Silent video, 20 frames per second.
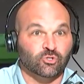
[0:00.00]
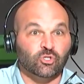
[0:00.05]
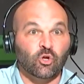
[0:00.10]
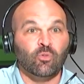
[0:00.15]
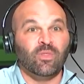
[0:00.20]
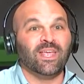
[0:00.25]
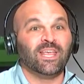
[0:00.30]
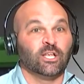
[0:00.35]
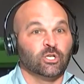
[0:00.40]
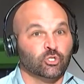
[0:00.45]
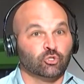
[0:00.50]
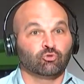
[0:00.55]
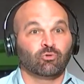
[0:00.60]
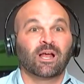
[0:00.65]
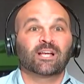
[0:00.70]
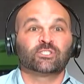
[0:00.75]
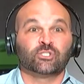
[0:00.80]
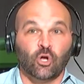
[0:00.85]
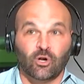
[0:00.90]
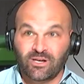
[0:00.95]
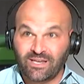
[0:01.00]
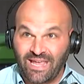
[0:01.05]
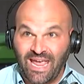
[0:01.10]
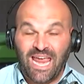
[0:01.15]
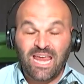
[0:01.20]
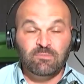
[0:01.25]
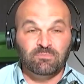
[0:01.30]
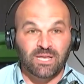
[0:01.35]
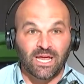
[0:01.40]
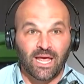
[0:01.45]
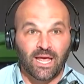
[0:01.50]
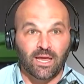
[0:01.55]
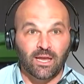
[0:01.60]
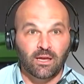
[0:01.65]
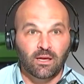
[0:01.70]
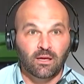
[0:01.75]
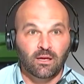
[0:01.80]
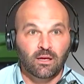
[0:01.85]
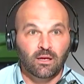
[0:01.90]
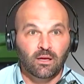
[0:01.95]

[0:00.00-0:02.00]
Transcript: So they can dress on game day